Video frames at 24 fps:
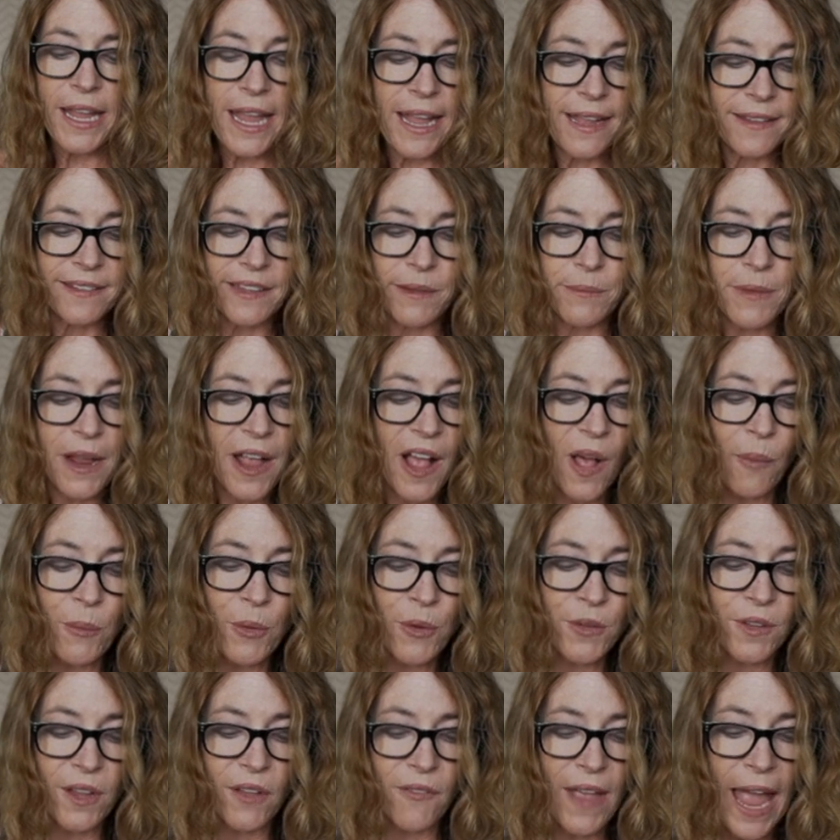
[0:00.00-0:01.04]
can't seem to help
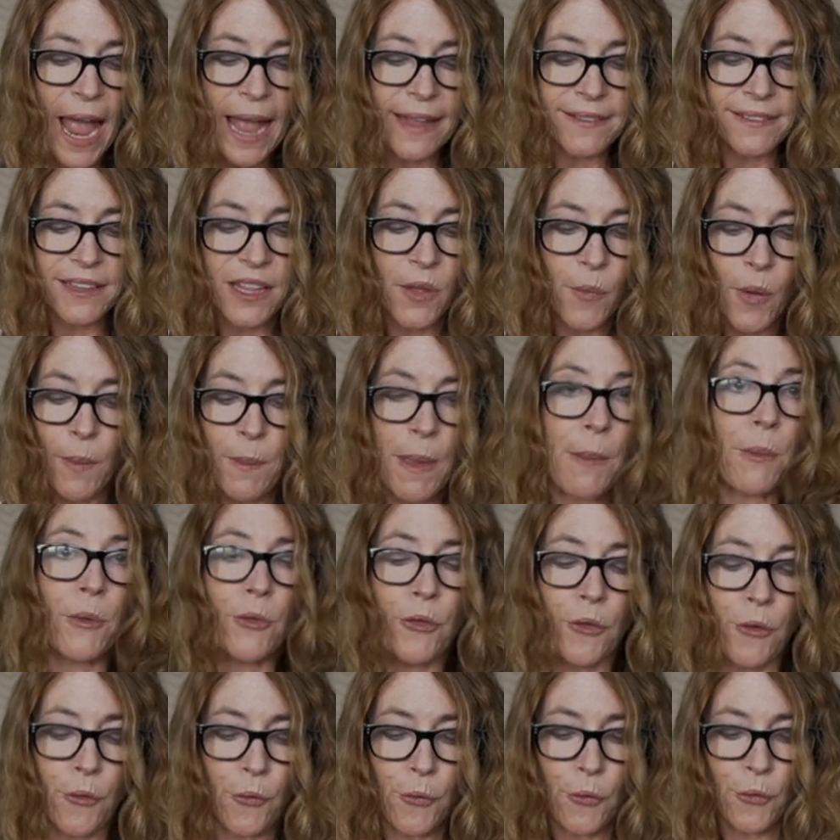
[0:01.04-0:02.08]
yourself asking what people
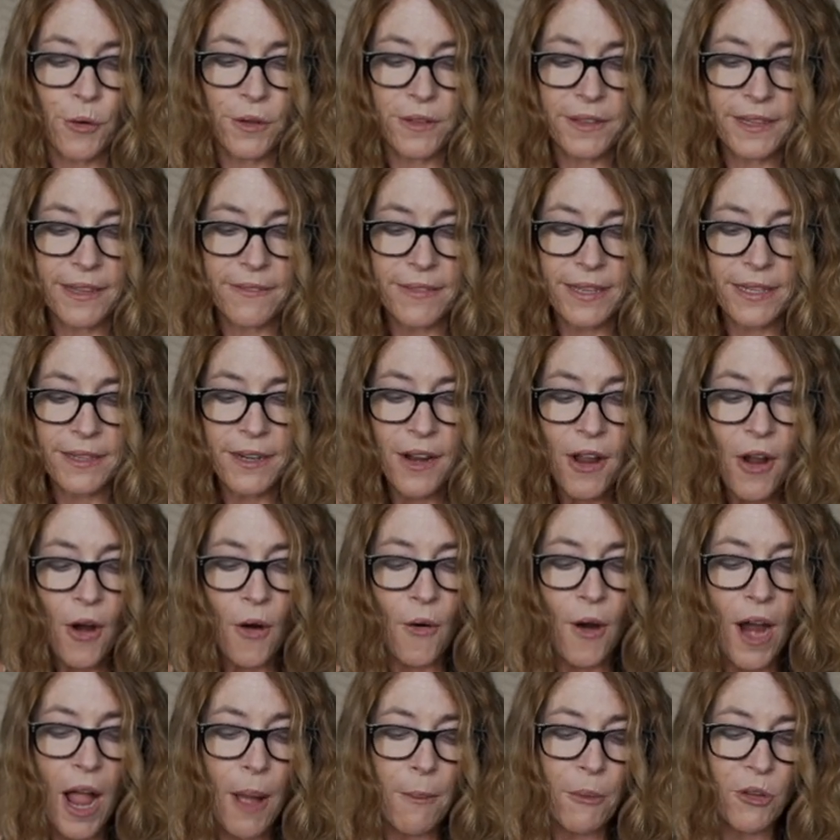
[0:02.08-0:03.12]
do for a living
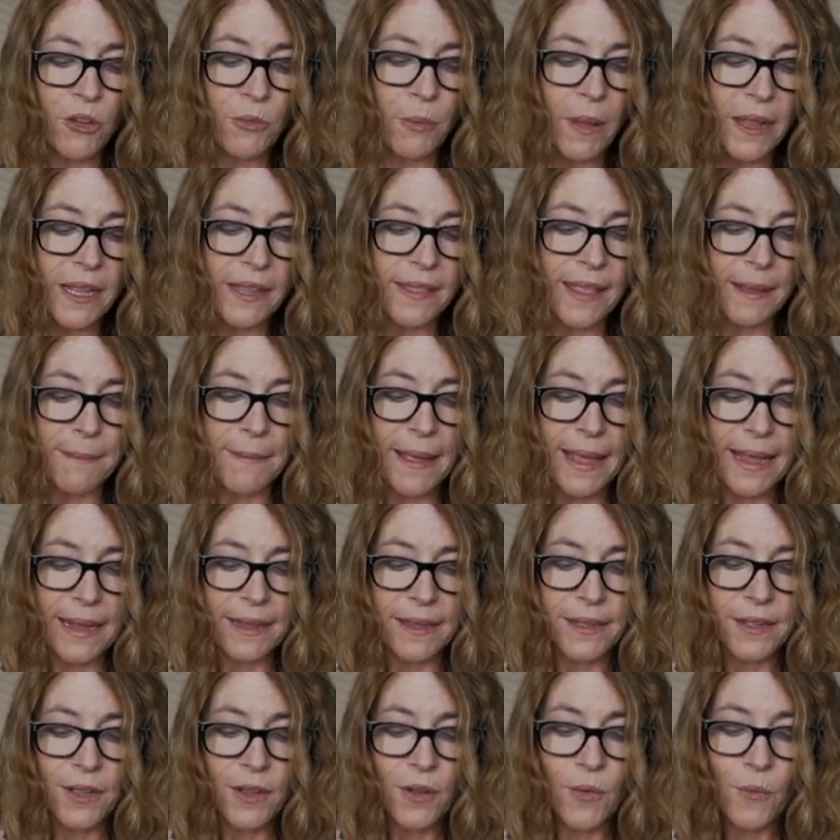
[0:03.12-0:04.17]
or how much money they
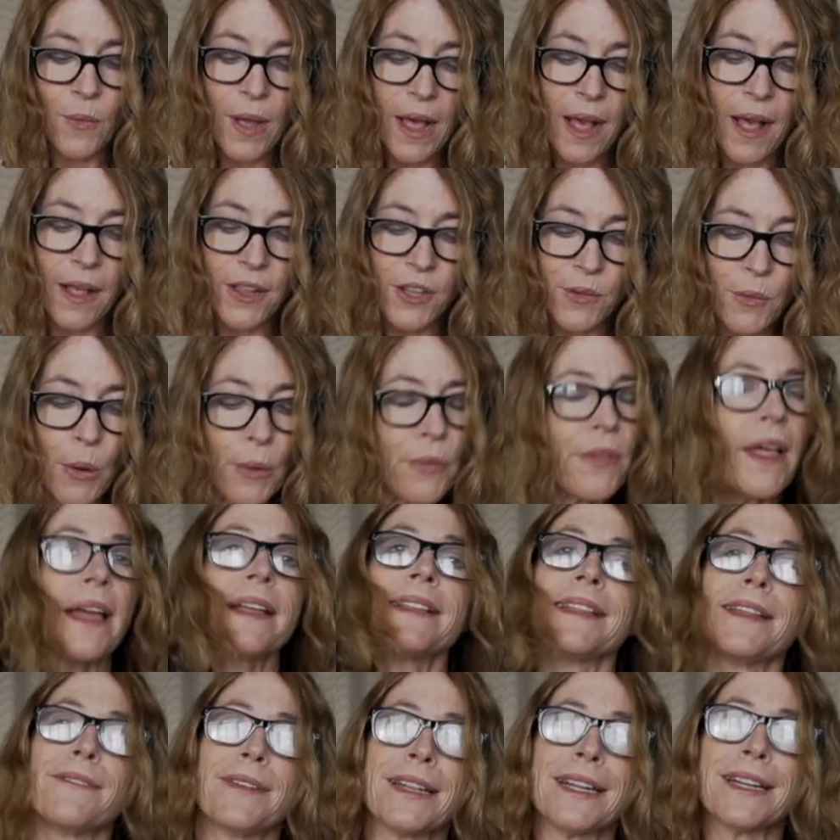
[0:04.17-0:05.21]
make, well, you won't
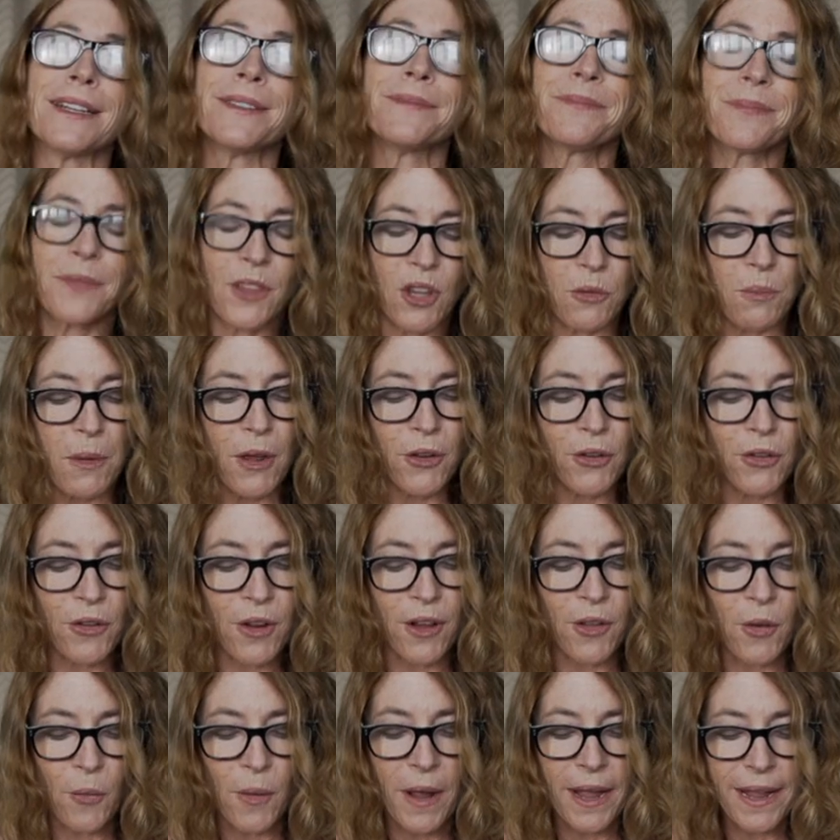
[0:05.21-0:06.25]
like living here, especially
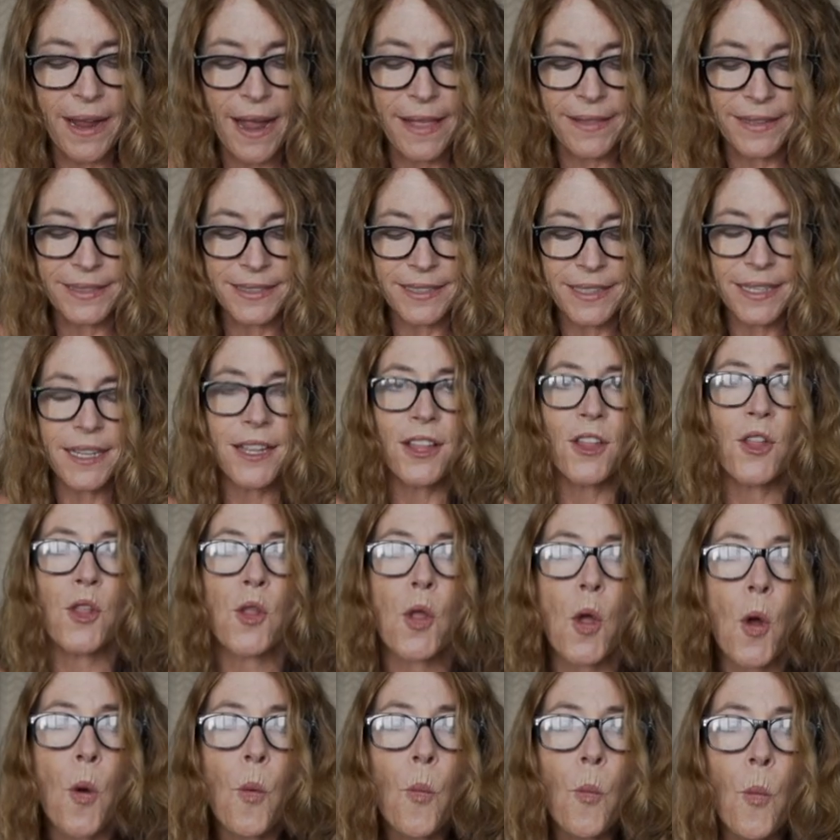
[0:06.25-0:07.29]
on Hawaii Island.
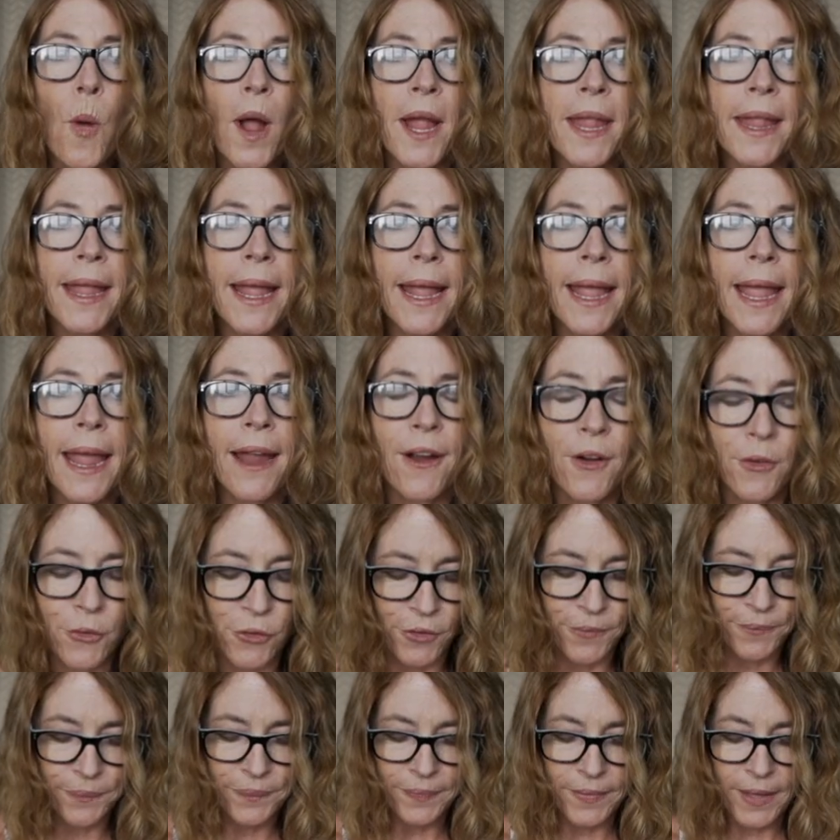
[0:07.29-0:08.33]
No one
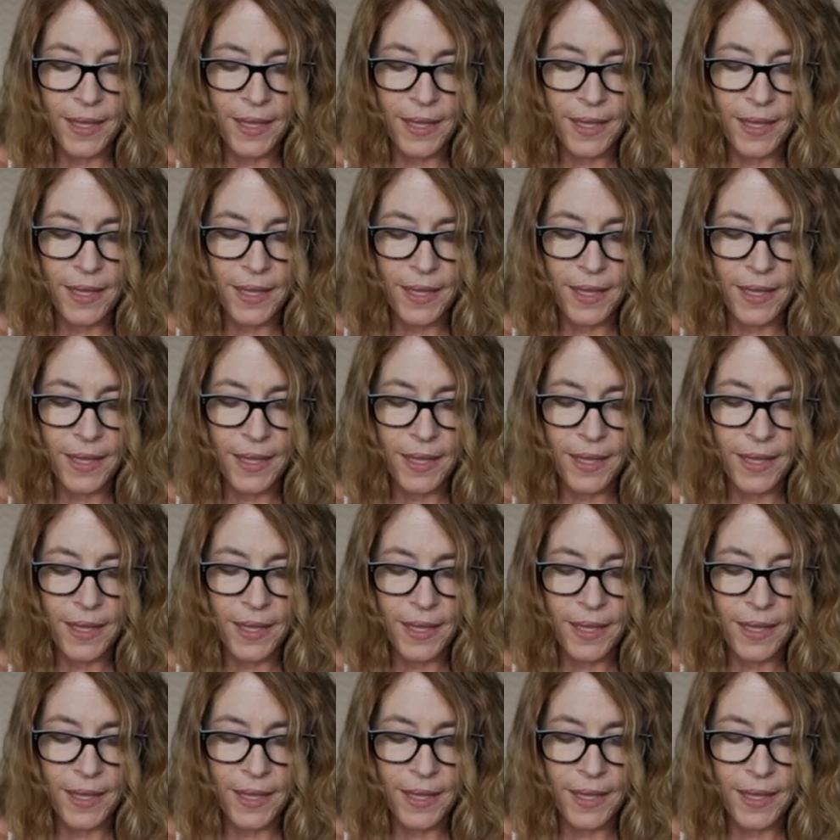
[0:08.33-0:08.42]
cares.